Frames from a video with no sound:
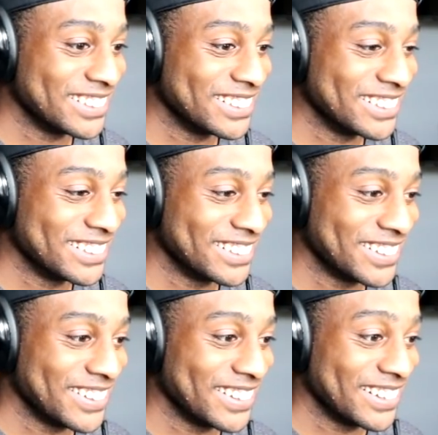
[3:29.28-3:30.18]

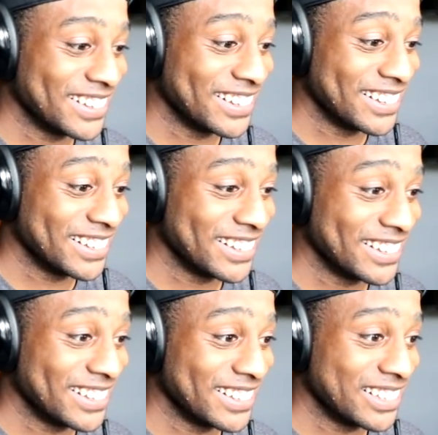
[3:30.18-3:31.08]

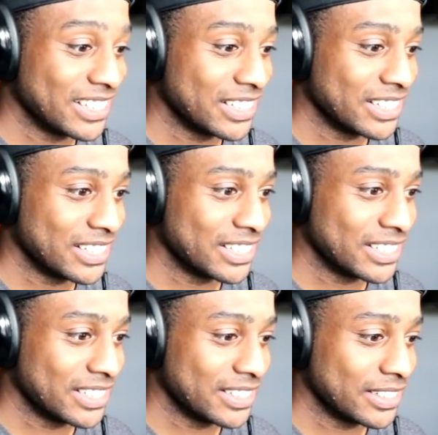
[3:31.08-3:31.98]

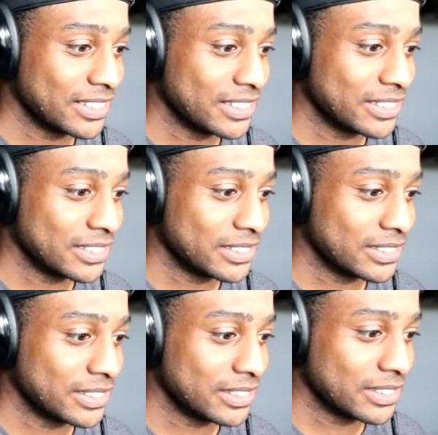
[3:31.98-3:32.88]

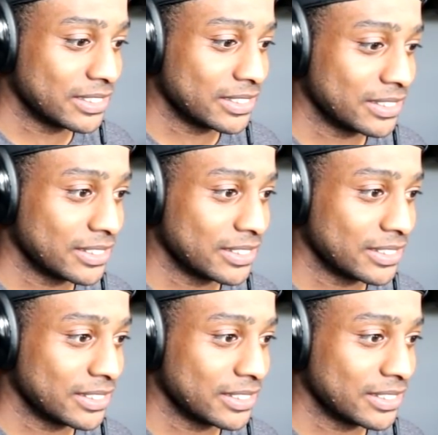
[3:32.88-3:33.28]
(no one is talking)